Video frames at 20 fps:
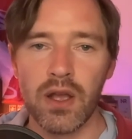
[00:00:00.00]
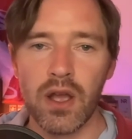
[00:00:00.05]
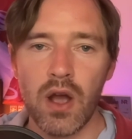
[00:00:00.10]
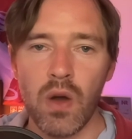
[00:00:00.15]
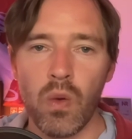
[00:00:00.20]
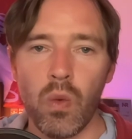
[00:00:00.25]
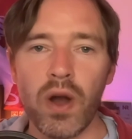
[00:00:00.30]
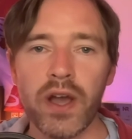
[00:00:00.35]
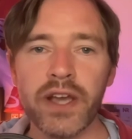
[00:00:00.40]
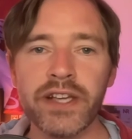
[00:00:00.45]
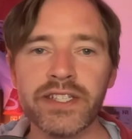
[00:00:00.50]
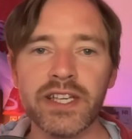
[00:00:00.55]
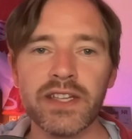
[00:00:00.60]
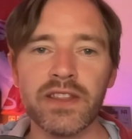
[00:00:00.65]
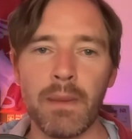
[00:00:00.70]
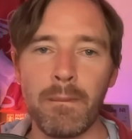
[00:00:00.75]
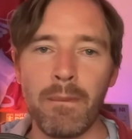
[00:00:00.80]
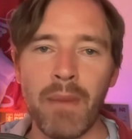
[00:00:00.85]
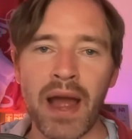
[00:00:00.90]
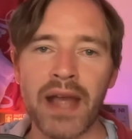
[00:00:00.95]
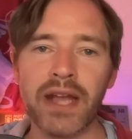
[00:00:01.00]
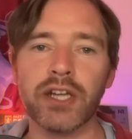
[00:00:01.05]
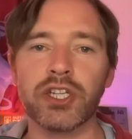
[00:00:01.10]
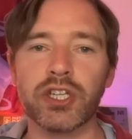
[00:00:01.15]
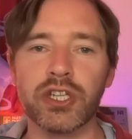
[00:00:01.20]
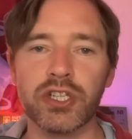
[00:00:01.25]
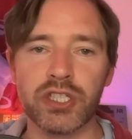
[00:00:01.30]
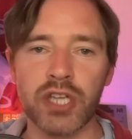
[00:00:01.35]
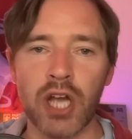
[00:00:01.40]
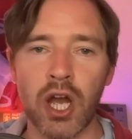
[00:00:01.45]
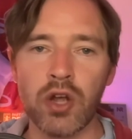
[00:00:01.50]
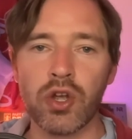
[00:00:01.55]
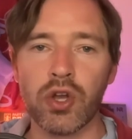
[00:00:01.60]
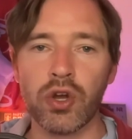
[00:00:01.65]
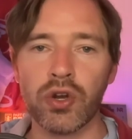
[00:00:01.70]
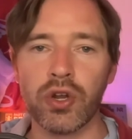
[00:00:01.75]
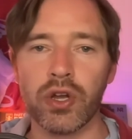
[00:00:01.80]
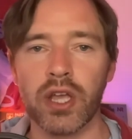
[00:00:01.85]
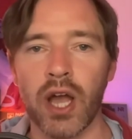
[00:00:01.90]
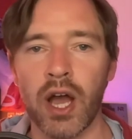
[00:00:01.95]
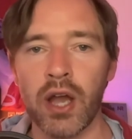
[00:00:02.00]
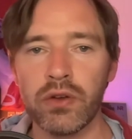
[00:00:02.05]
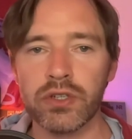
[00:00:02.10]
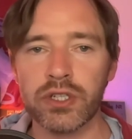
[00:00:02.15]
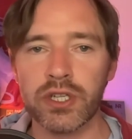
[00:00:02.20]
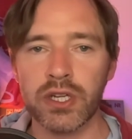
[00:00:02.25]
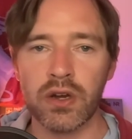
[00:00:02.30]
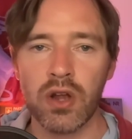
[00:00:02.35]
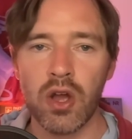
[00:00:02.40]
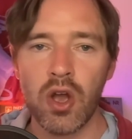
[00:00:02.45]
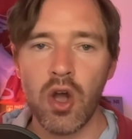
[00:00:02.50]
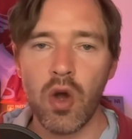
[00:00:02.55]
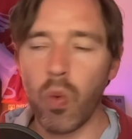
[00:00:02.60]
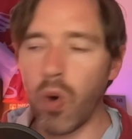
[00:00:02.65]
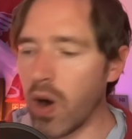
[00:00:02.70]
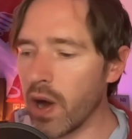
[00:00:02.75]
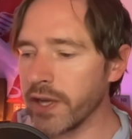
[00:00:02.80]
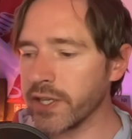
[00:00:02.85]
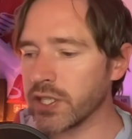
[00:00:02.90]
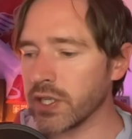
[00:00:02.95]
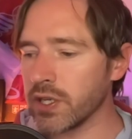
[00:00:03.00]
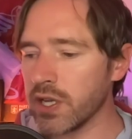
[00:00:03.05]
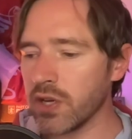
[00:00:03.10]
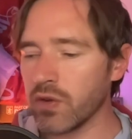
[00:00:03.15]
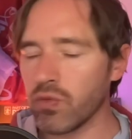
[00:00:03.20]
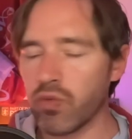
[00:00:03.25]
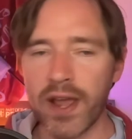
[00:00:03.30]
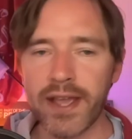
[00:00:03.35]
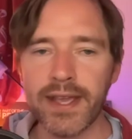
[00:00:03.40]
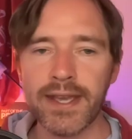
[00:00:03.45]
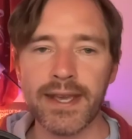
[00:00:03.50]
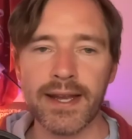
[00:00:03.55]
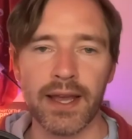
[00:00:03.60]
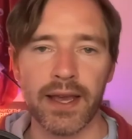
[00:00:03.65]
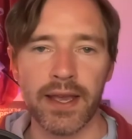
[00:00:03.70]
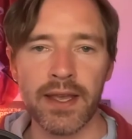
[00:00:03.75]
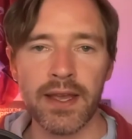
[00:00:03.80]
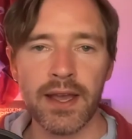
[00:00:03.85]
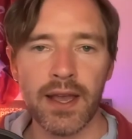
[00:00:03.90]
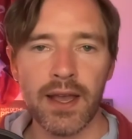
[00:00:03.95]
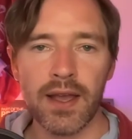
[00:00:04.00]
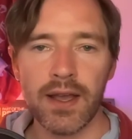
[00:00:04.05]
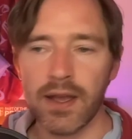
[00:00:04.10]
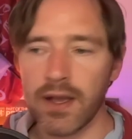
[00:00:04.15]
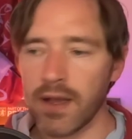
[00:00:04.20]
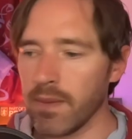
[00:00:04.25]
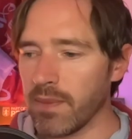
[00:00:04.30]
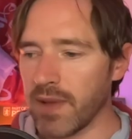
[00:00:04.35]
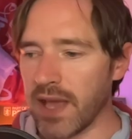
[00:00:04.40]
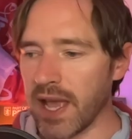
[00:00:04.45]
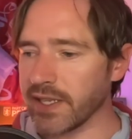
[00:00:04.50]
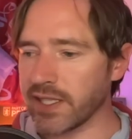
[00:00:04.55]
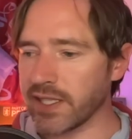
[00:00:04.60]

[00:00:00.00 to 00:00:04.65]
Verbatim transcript: What is it that makes you so good at coaching? Why do you regularly get